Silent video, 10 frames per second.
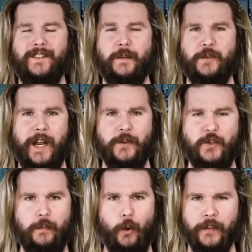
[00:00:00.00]
and substantial
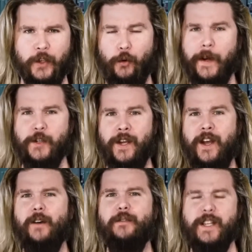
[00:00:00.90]
support in the creation
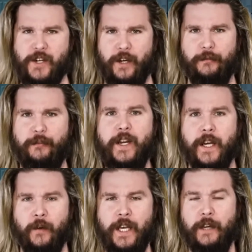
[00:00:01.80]
of this here video.